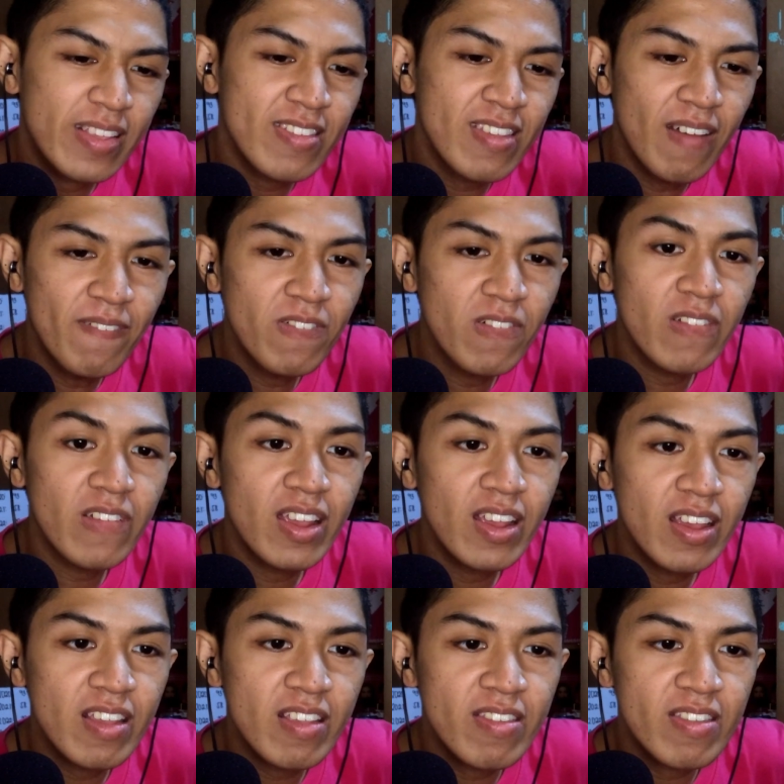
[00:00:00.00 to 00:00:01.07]

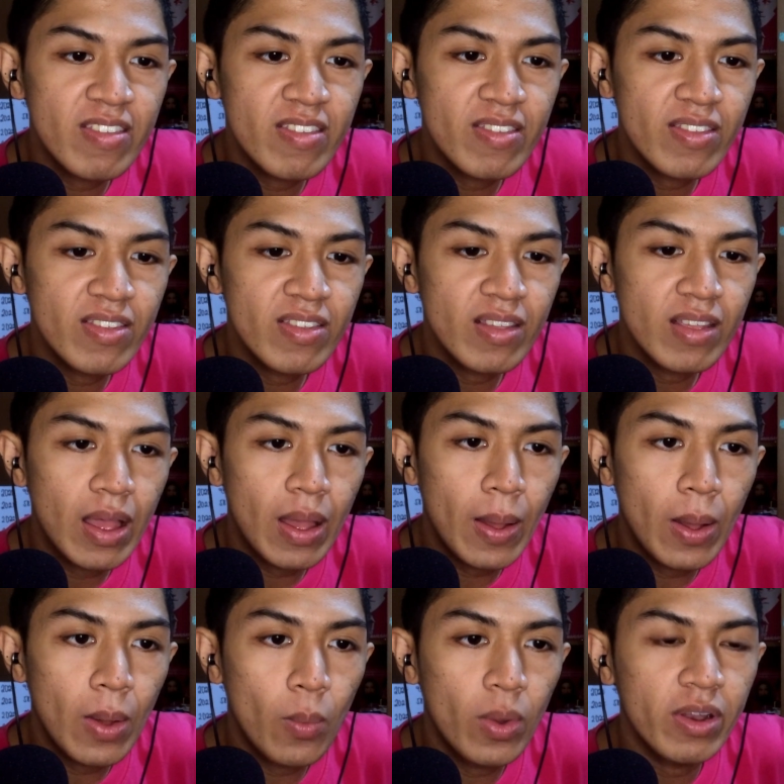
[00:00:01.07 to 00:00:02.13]
Suffering is
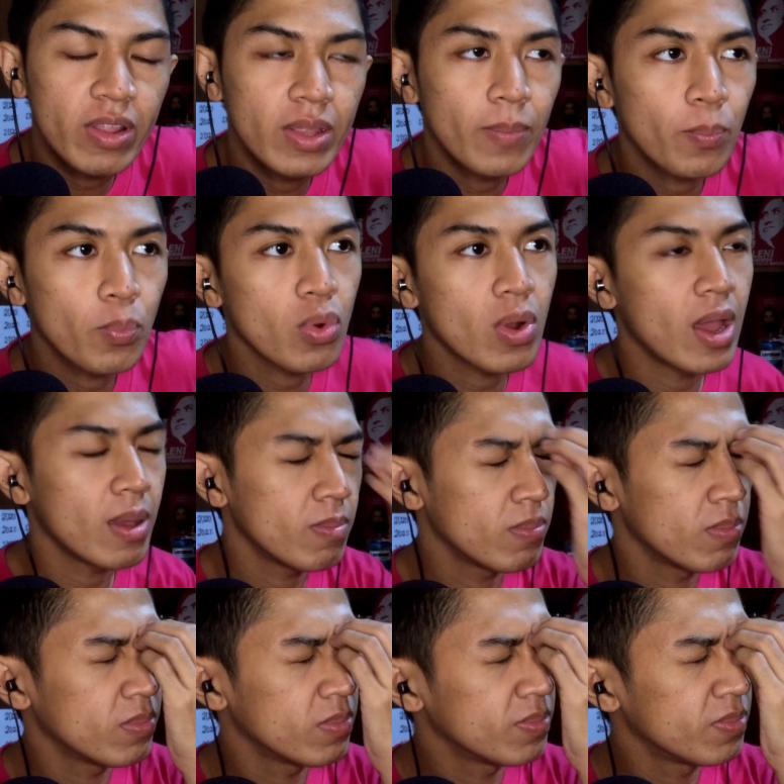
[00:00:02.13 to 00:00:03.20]
one of the
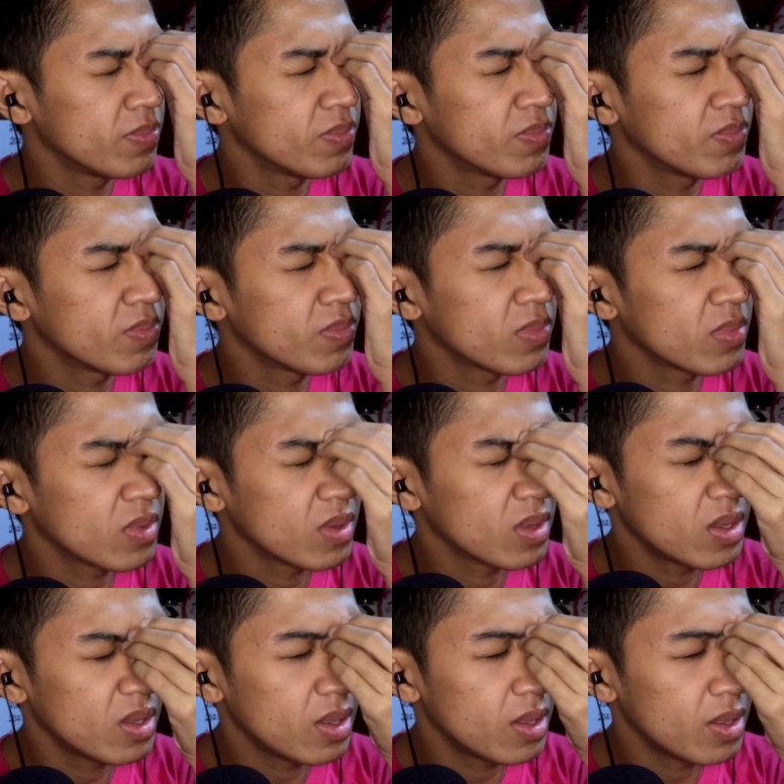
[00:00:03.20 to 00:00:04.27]
prime
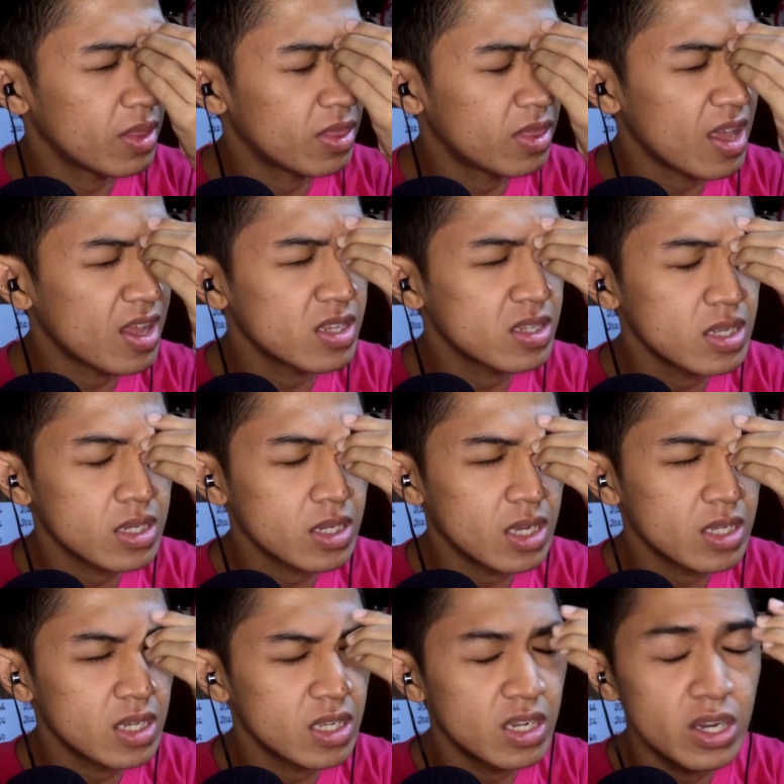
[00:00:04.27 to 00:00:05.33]
things
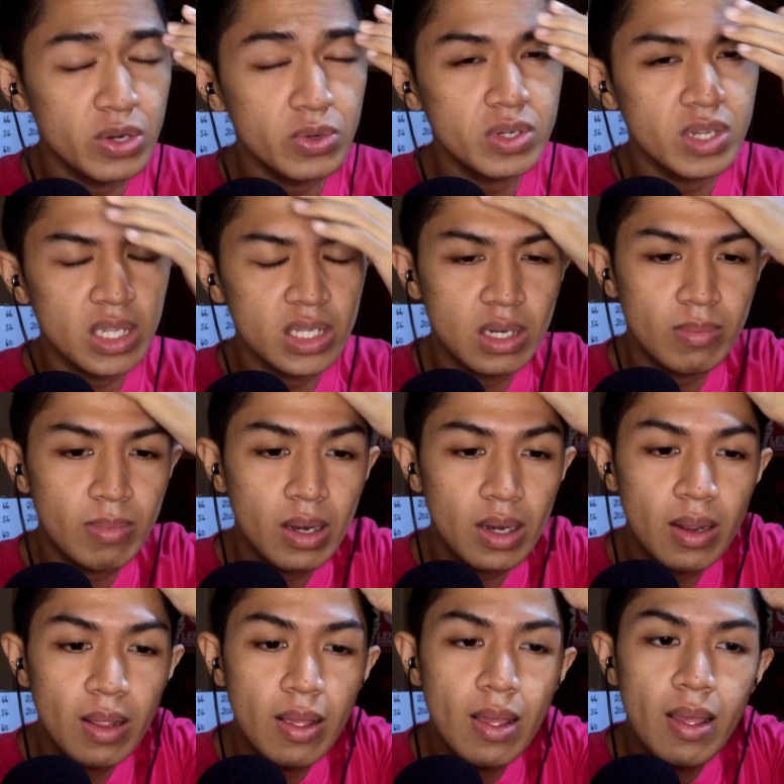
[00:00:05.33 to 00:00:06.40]
discussed in the New
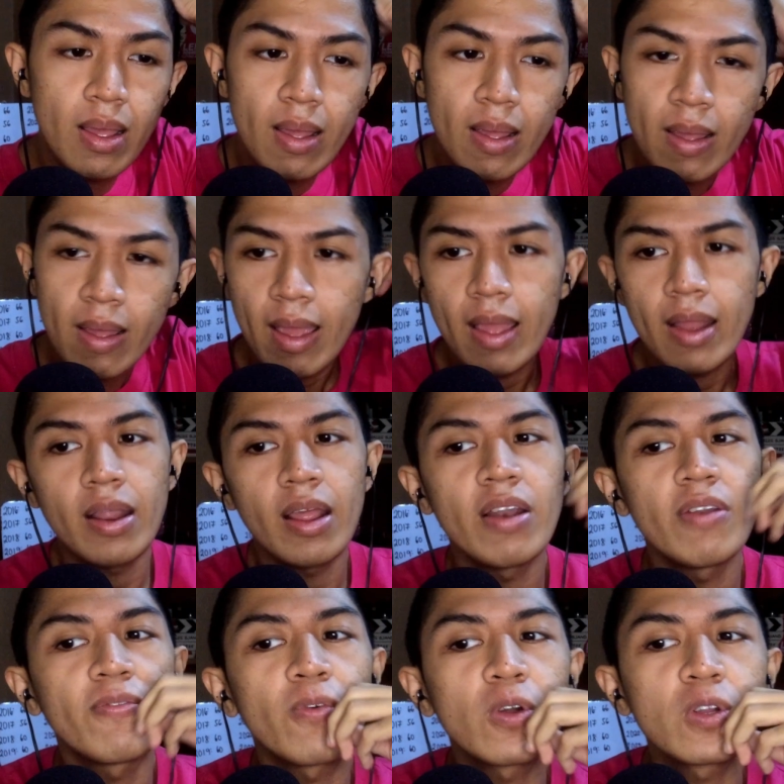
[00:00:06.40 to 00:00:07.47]
Testament, and
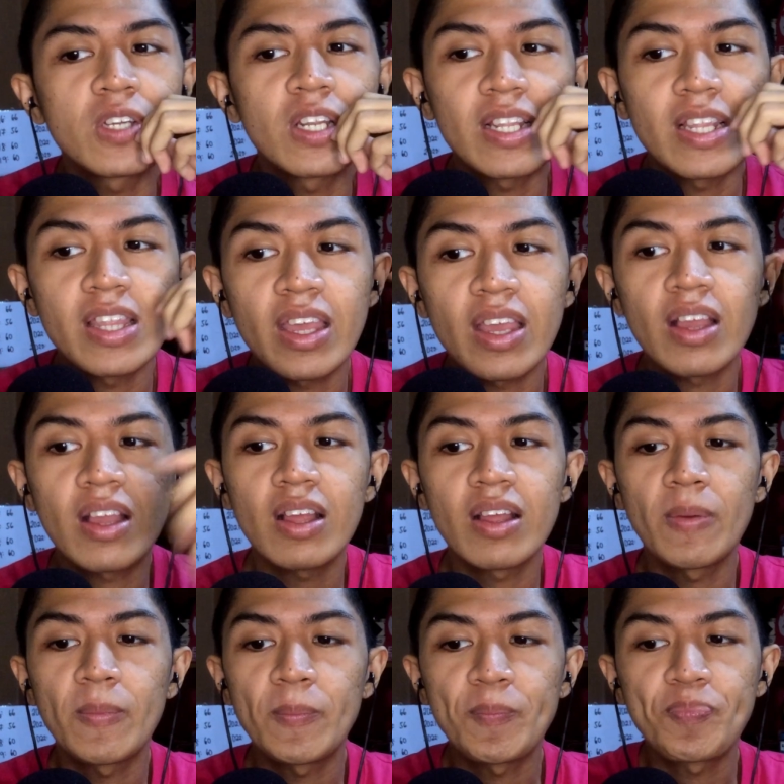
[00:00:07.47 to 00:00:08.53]
unfortunately, I
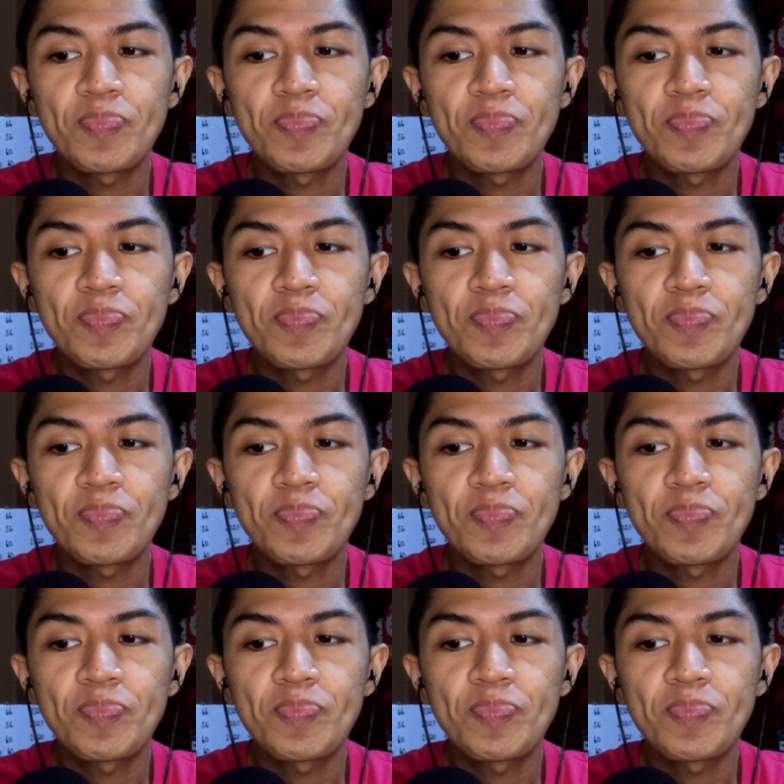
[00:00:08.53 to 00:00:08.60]
think